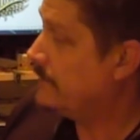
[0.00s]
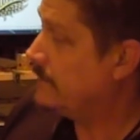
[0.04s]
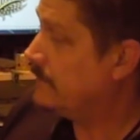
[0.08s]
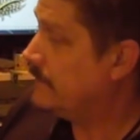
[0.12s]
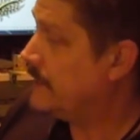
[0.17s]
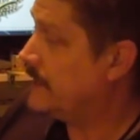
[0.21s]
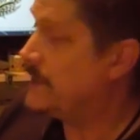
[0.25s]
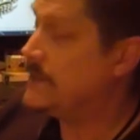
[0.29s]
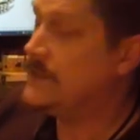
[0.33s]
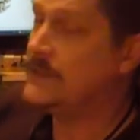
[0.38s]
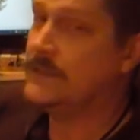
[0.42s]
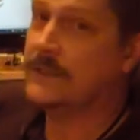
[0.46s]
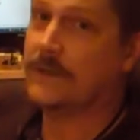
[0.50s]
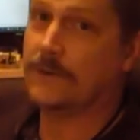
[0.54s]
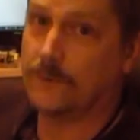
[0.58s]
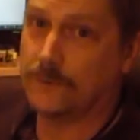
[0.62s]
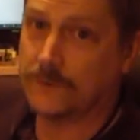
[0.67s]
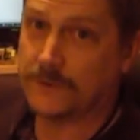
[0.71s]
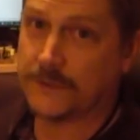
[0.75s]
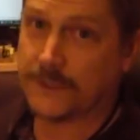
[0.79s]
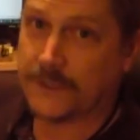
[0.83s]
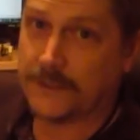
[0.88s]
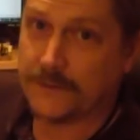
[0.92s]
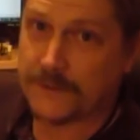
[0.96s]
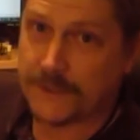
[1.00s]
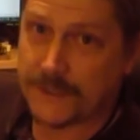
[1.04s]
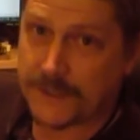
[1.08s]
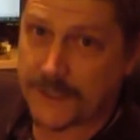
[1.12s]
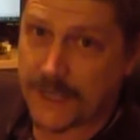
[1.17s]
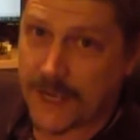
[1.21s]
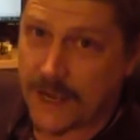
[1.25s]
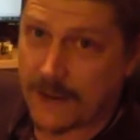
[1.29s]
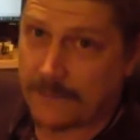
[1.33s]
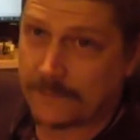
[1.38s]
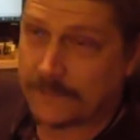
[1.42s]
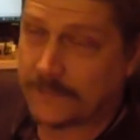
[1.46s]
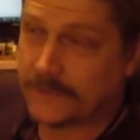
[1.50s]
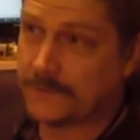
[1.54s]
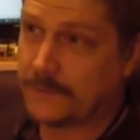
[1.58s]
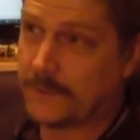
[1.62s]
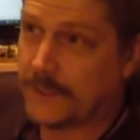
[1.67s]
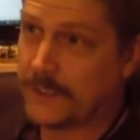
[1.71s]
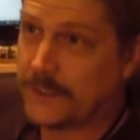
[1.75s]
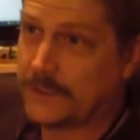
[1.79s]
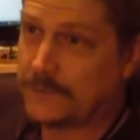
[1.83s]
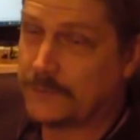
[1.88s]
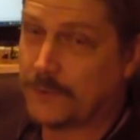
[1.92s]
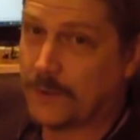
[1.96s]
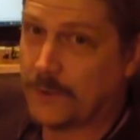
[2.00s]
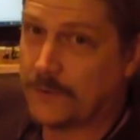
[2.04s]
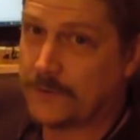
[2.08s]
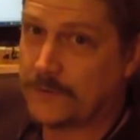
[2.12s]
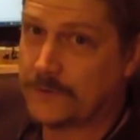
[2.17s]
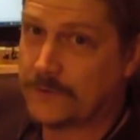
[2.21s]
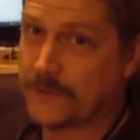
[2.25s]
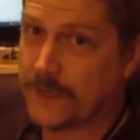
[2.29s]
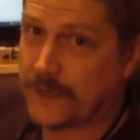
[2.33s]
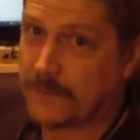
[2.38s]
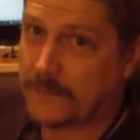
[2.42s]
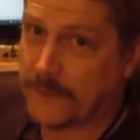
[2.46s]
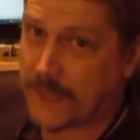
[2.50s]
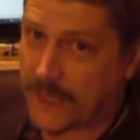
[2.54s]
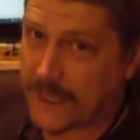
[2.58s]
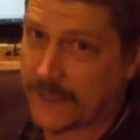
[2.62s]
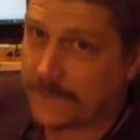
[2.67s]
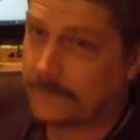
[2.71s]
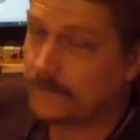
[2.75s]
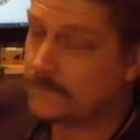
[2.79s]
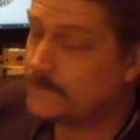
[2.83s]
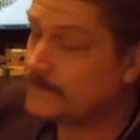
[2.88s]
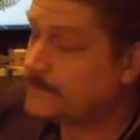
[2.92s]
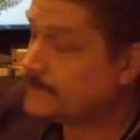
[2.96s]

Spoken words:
which also just happened to be sponsoring me,